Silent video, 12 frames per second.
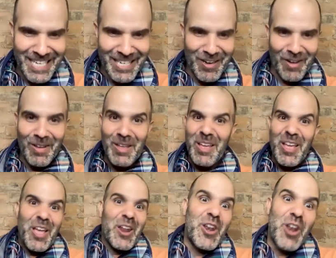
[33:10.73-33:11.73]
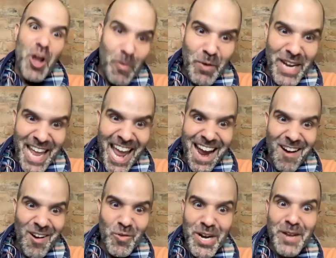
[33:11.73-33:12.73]
you know, nobody would
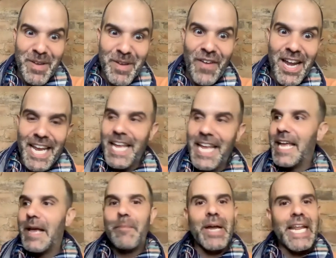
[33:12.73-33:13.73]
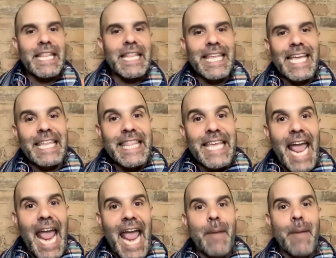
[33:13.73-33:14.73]
care. It wouldn't be funny. But in the in the
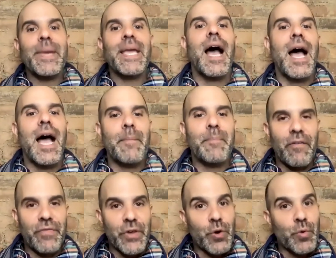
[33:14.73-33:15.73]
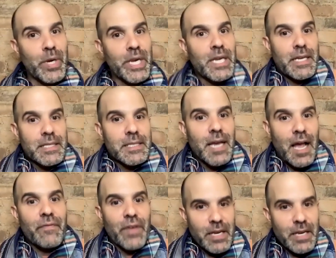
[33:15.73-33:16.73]
amping up of the Greekness
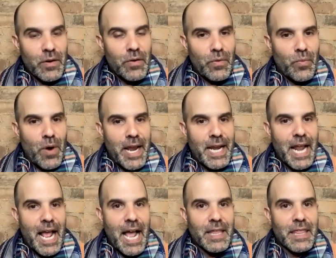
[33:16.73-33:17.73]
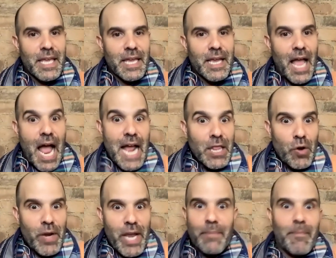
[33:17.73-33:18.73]
of it, right? I think I
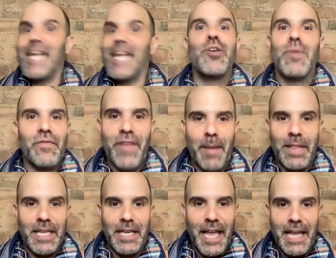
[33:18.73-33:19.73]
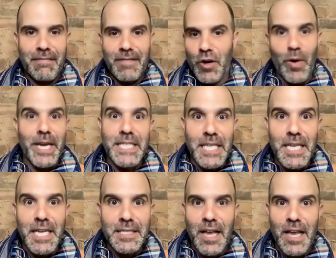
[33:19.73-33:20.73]
located my Cuban family and the
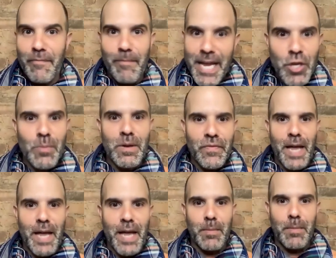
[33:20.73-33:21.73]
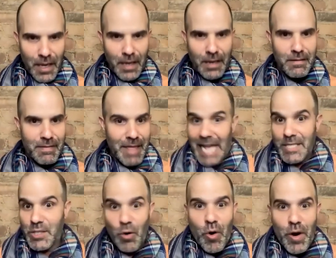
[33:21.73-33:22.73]
craziness of my Cuban family in
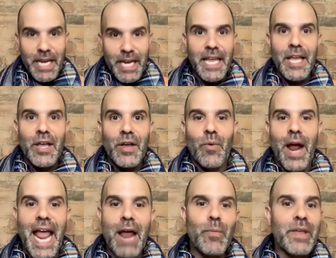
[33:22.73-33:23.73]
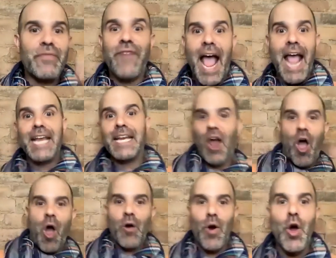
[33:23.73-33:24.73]
that story, right? And we find
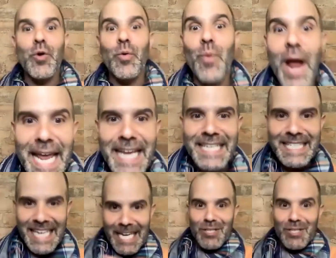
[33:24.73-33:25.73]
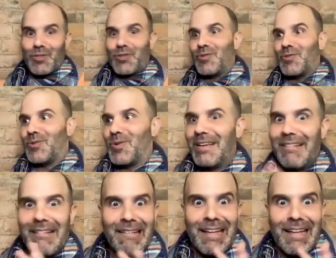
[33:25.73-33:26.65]
our own ways into